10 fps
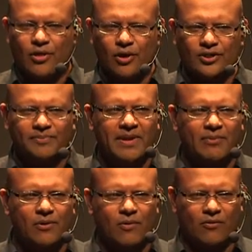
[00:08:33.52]
Those
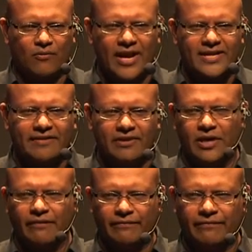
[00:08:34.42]
people who are creative
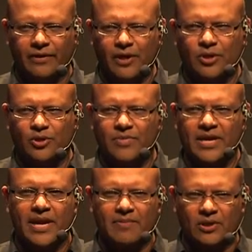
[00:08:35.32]
enough to
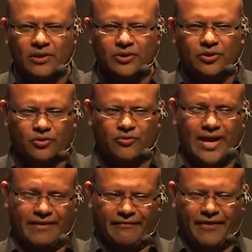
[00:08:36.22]
be able to
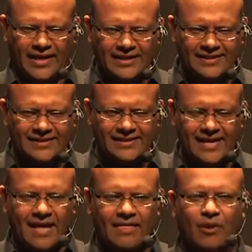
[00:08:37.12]
create
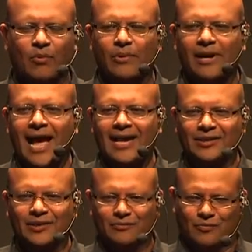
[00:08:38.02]
things that we would like,
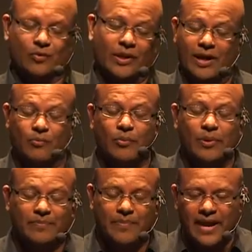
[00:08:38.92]
that we
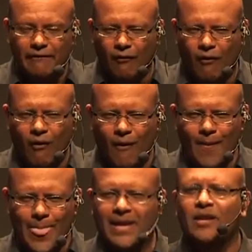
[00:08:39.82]
would pay
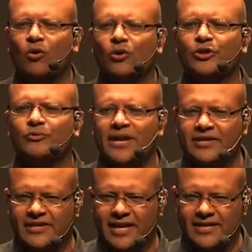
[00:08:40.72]
for in order to be
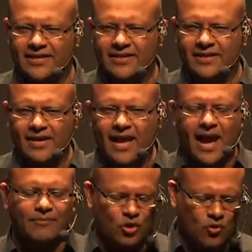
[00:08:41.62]
entertained.
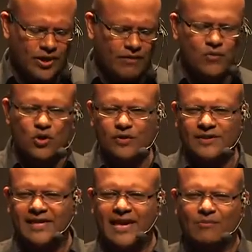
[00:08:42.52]
I'm talking of
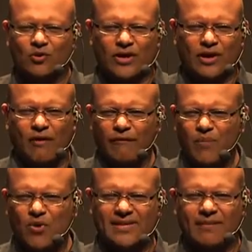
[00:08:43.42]
music, I'm talking
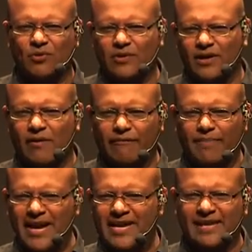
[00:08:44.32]
of books, I'm talking
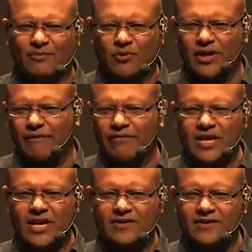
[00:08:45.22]
of plays, I'm talking of
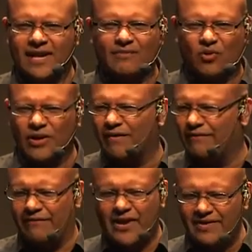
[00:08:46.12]
videos, I'm talking
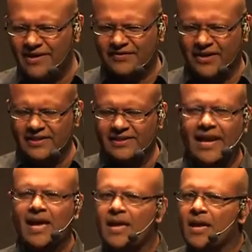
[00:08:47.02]
of various
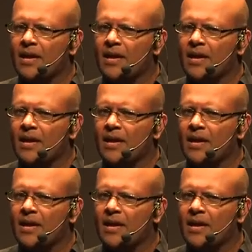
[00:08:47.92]
things,